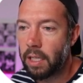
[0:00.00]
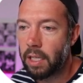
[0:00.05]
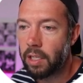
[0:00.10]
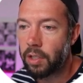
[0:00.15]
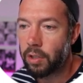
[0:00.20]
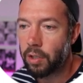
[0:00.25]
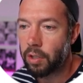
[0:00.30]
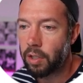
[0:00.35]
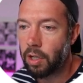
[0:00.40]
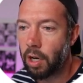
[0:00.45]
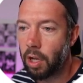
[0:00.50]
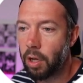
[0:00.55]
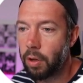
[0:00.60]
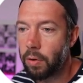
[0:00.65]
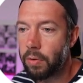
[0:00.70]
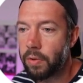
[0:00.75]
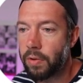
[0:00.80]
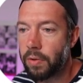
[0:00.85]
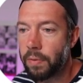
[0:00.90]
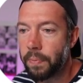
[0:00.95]
it should
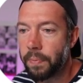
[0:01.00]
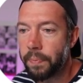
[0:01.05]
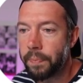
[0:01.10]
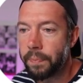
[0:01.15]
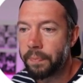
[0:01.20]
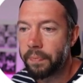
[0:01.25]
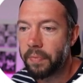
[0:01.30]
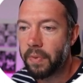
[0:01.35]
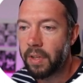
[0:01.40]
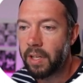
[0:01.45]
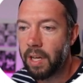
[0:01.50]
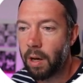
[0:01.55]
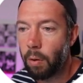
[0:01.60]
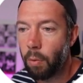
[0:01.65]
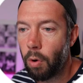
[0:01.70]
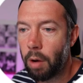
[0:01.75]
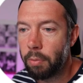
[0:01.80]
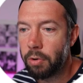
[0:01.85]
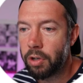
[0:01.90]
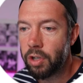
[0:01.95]
close.
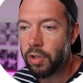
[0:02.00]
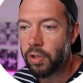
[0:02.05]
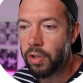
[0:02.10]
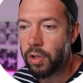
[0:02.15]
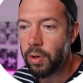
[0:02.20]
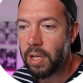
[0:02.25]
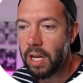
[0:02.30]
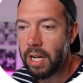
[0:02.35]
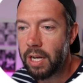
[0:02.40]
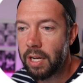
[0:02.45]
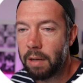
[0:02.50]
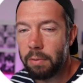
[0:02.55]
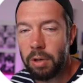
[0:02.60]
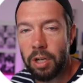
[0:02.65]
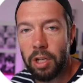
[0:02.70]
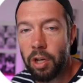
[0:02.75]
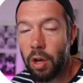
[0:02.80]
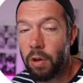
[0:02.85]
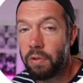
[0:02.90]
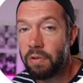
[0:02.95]
Now what I'm going to do then, I'm
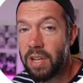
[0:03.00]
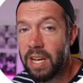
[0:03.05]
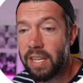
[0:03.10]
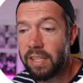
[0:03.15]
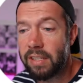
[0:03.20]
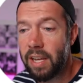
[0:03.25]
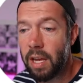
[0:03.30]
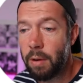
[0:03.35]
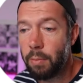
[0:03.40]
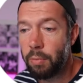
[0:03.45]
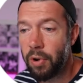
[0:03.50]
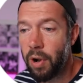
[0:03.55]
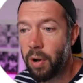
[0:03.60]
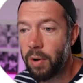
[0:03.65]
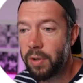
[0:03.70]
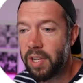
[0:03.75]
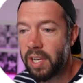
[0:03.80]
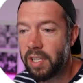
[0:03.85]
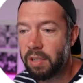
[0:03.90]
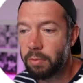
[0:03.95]
going to go through that same
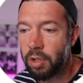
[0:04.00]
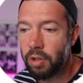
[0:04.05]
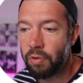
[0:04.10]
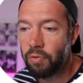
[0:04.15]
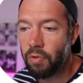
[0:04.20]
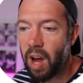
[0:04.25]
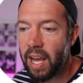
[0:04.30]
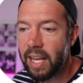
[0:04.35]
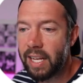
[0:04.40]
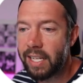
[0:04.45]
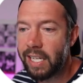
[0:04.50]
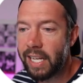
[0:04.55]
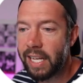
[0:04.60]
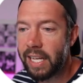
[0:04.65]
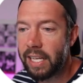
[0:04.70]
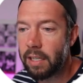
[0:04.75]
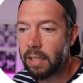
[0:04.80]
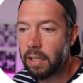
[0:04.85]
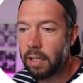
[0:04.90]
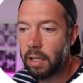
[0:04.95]
process. I'm going to right
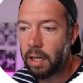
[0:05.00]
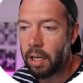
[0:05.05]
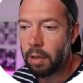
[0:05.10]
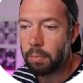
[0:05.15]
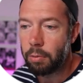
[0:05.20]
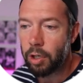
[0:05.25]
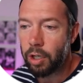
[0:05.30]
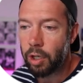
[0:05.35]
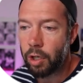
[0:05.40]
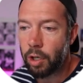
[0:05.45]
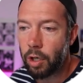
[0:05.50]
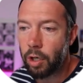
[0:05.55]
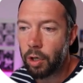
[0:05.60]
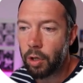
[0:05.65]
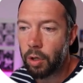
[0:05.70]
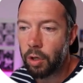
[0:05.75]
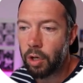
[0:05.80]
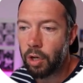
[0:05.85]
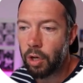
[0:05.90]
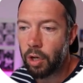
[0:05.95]
click, I'm
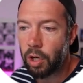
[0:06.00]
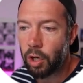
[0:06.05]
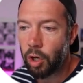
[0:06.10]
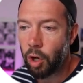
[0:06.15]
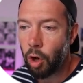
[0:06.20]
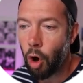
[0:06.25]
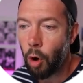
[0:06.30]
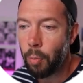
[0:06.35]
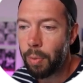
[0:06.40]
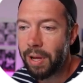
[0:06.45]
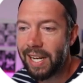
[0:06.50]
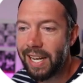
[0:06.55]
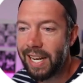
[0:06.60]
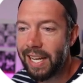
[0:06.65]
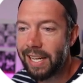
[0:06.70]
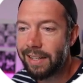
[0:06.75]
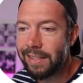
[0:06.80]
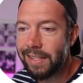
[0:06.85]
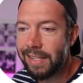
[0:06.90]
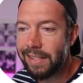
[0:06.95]
going to copy
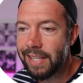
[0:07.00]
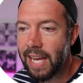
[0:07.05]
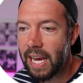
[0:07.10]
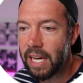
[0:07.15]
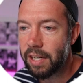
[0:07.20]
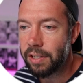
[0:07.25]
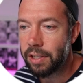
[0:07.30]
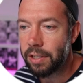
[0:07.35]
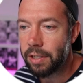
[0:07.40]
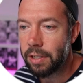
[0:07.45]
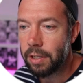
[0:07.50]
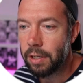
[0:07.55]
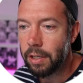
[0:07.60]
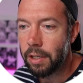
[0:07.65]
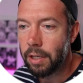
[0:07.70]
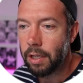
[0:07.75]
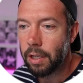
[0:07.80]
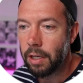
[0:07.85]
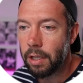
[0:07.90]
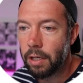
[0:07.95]
link to section,
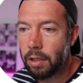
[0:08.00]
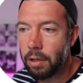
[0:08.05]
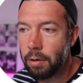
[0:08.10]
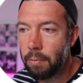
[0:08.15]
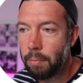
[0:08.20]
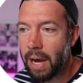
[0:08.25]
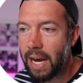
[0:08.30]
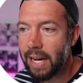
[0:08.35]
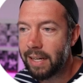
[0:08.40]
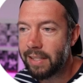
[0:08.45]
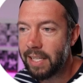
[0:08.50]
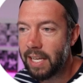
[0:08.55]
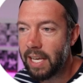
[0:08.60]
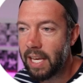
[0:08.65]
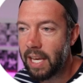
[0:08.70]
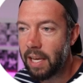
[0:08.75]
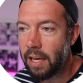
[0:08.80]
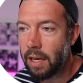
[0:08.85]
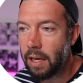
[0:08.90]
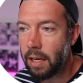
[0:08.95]
come back to
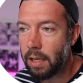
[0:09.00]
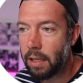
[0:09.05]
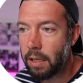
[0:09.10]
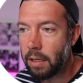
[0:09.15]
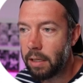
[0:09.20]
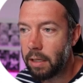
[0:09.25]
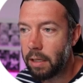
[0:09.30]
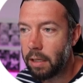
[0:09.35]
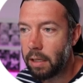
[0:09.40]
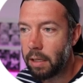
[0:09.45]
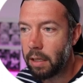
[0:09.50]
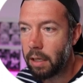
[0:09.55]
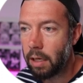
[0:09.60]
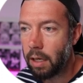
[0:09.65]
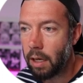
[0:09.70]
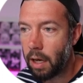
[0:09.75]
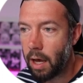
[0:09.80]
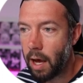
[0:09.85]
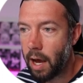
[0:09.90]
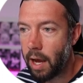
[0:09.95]
here,
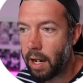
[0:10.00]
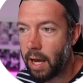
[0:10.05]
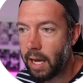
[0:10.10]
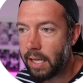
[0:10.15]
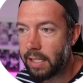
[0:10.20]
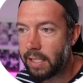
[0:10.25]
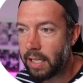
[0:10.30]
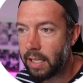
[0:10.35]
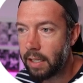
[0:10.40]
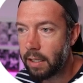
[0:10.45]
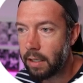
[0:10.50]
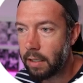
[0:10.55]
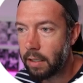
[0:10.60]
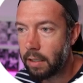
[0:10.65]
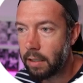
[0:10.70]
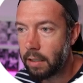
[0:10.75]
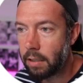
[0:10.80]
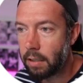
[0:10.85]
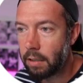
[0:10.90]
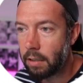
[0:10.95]
highlight it,
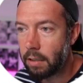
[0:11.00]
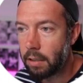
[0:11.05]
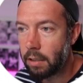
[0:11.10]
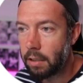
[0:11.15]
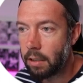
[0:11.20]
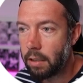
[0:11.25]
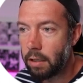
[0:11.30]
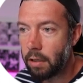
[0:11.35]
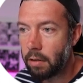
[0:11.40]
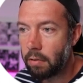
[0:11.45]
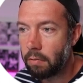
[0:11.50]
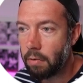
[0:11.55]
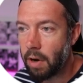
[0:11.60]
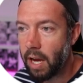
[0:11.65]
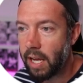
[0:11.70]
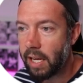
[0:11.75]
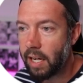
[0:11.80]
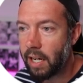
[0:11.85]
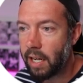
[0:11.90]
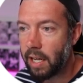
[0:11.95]

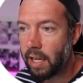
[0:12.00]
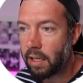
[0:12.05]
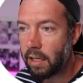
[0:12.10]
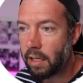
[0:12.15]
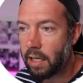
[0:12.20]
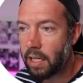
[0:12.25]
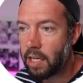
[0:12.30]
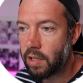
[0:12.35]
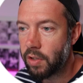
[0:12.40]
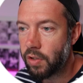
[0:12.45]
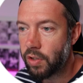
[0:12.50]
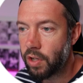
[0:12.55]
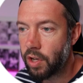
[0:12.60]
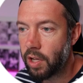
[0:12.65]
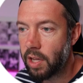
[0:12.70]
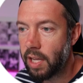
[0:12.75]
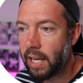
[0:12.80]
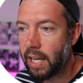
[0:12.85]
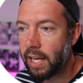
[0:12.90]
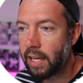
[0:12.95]
right click and
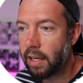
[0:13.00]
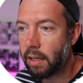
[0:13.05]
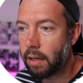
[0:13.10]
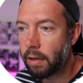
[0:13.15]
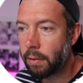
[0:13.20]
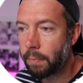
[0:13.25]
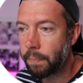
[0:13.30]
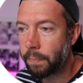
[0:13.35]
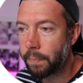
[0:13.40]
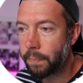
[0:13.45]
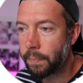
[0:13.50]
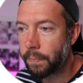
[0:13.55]
insert the link.